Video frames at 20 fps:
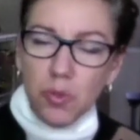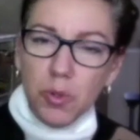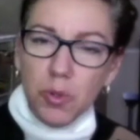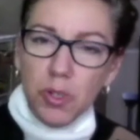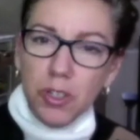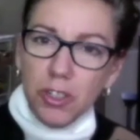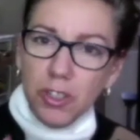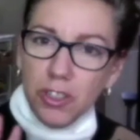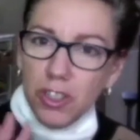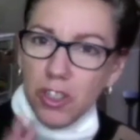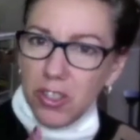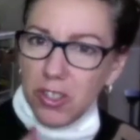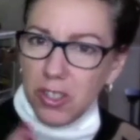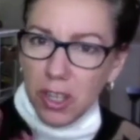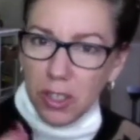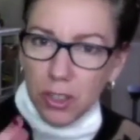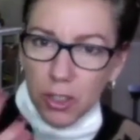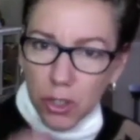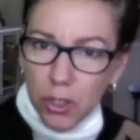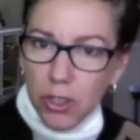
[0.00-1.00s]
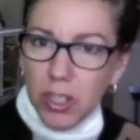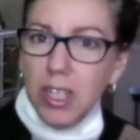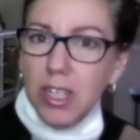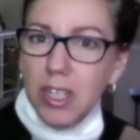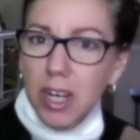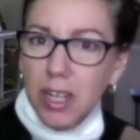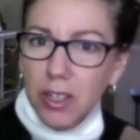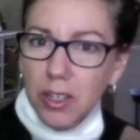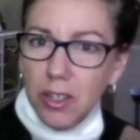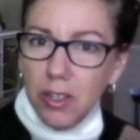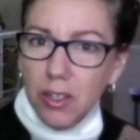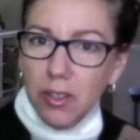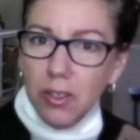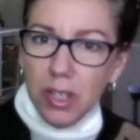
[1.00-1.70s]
where you're just a cookie cutter.